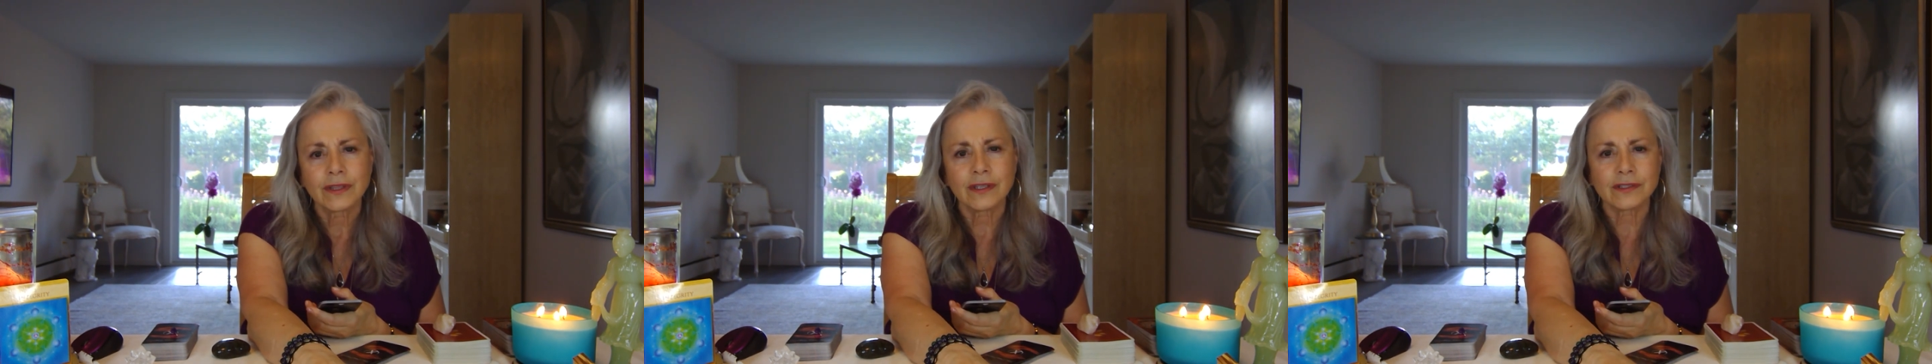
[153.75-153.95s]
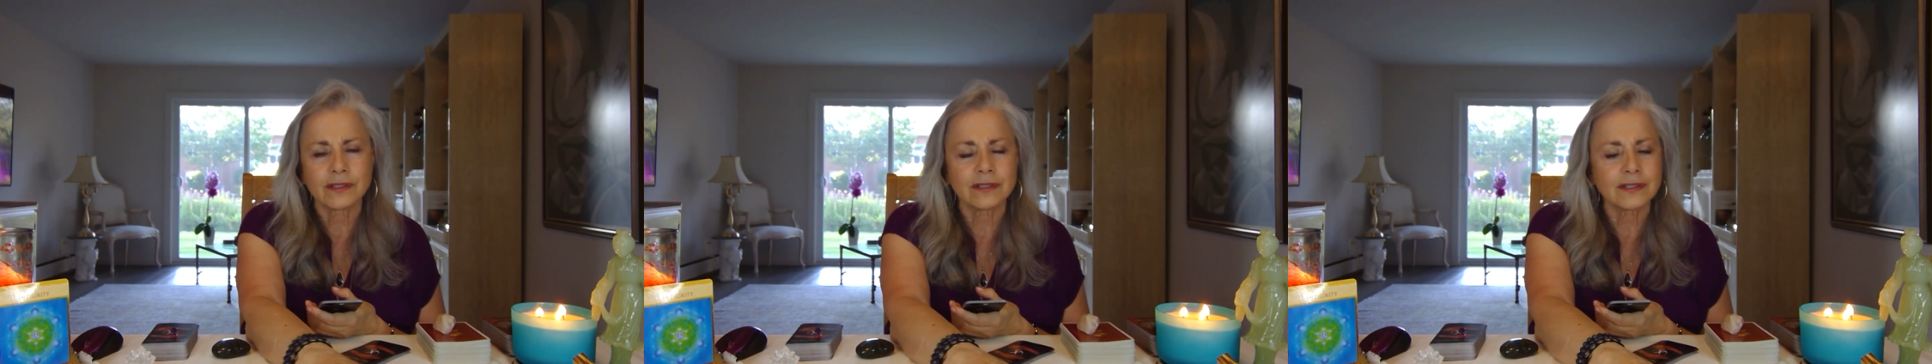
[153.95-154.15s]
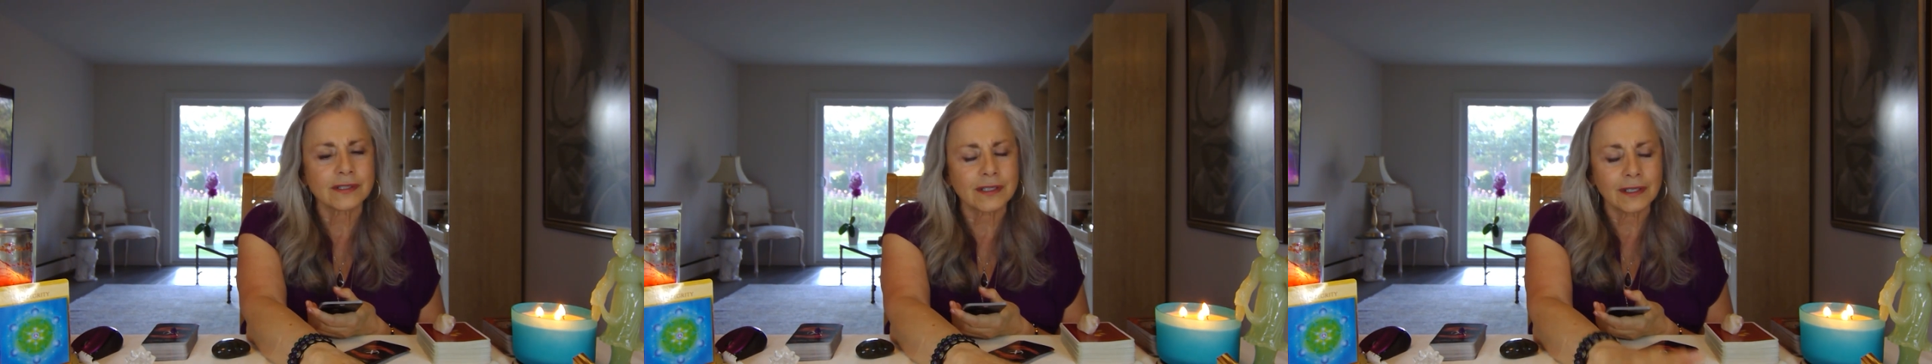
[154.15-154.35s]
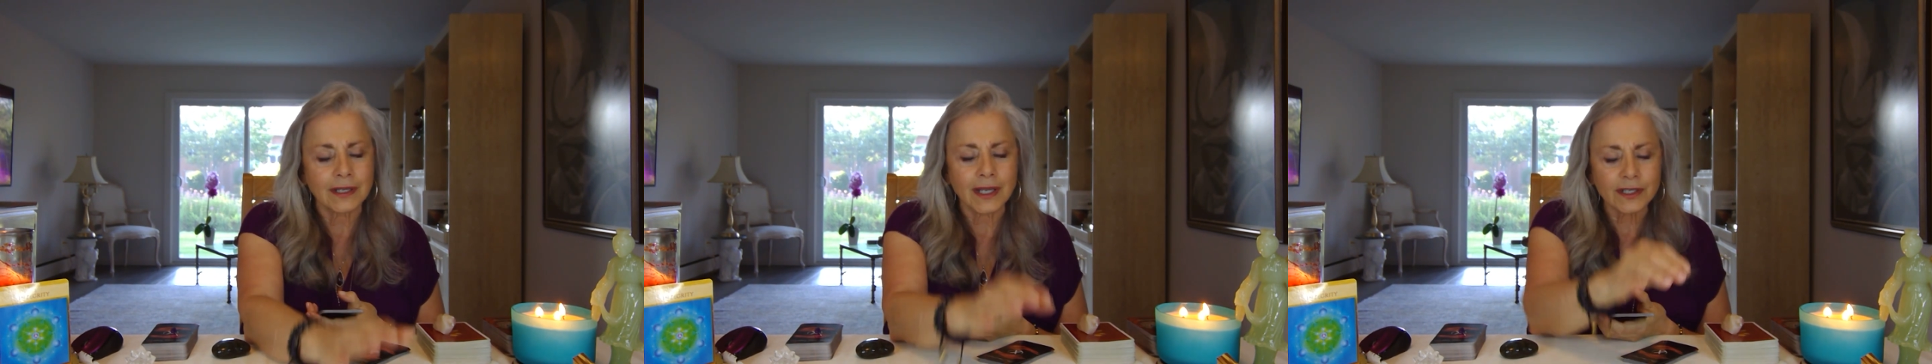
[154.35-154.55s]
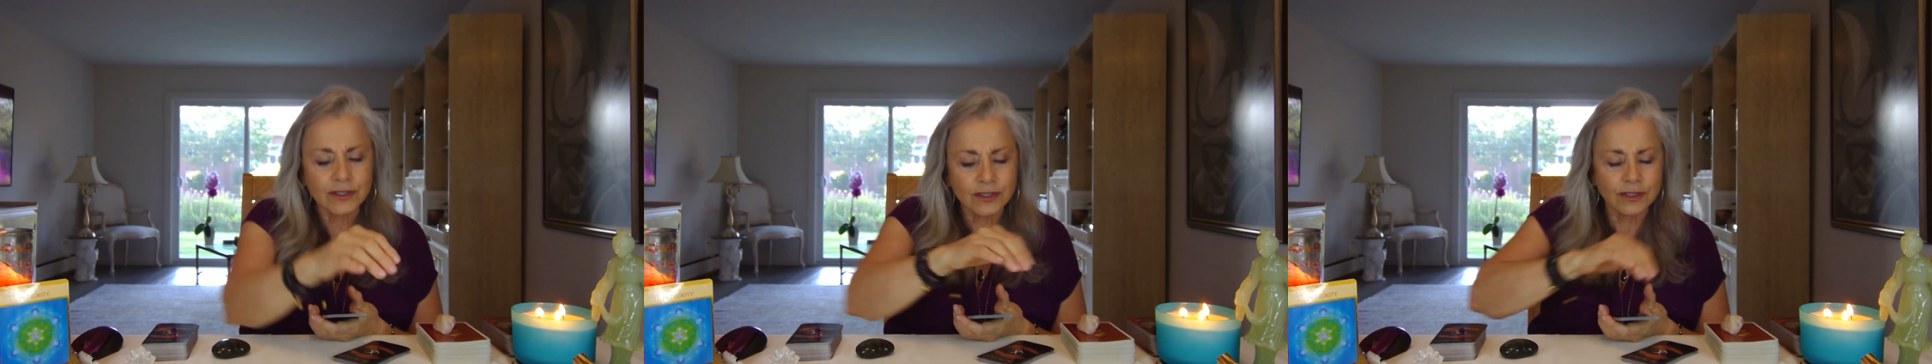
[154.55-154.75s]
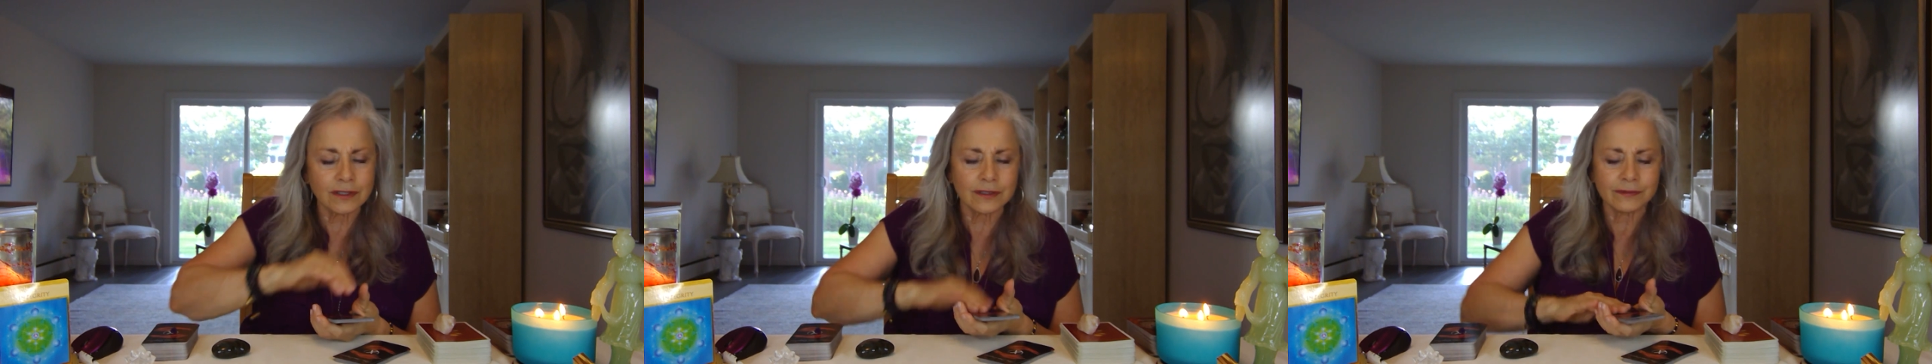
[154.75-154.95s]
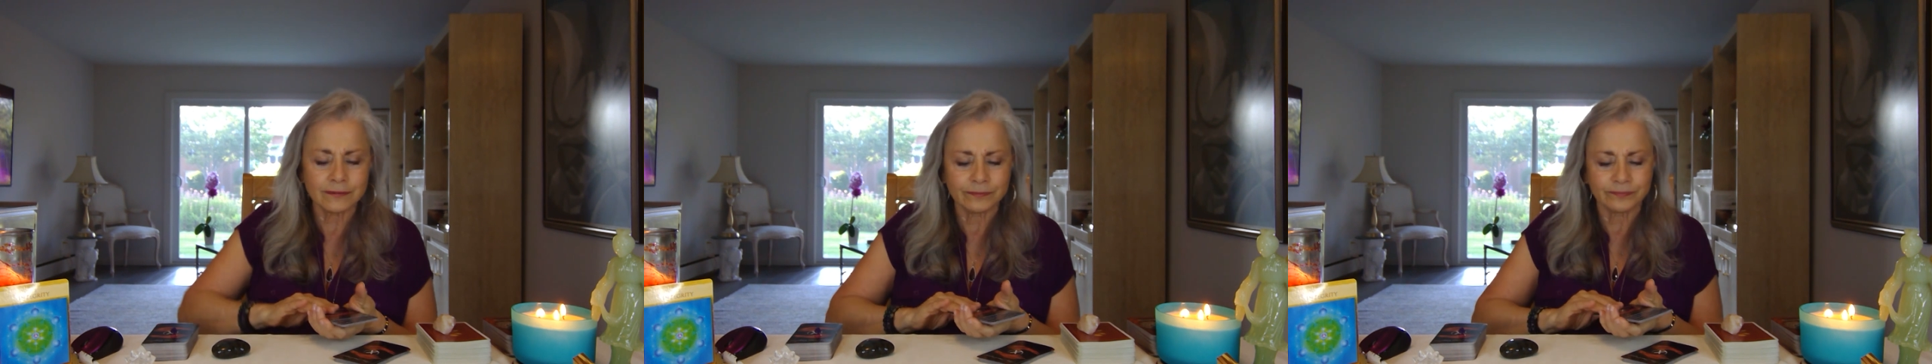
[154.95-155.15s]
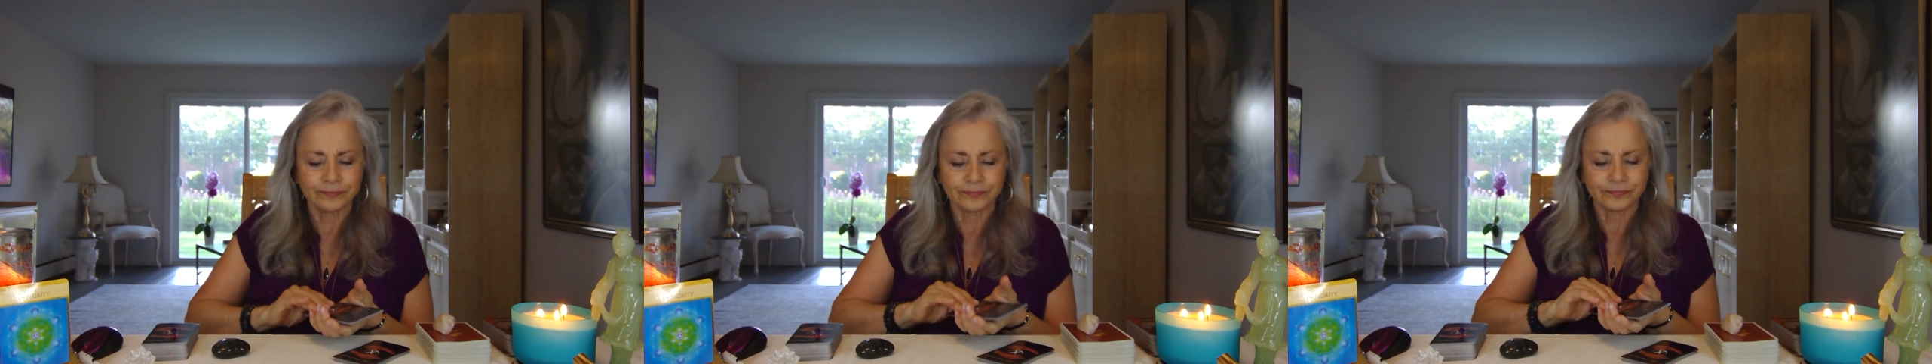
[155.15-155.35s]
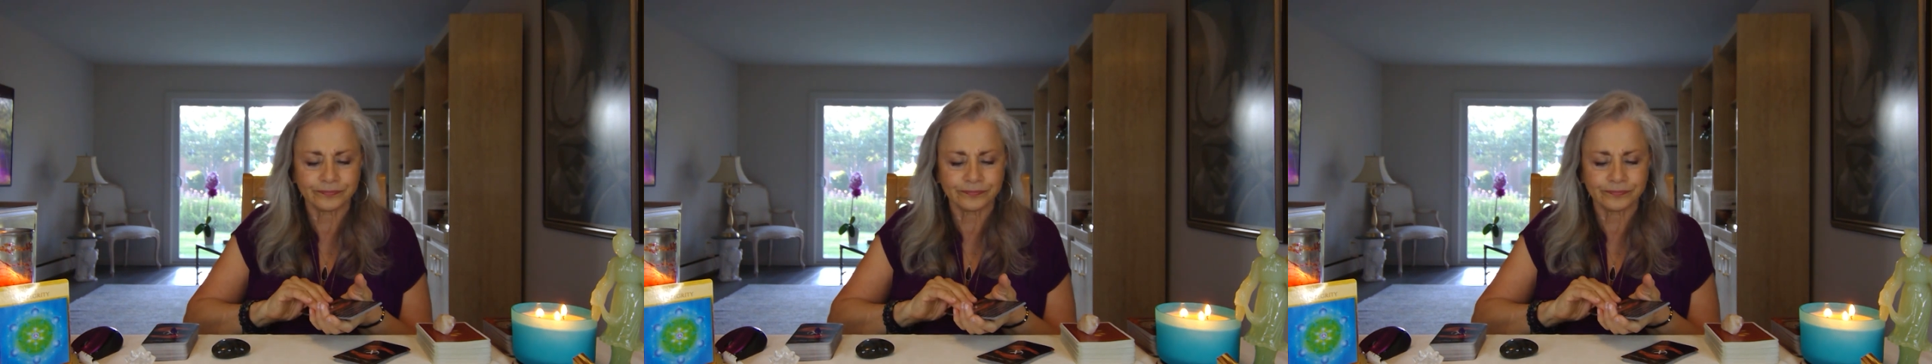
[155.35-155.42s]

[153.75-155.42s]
There's a disconnection.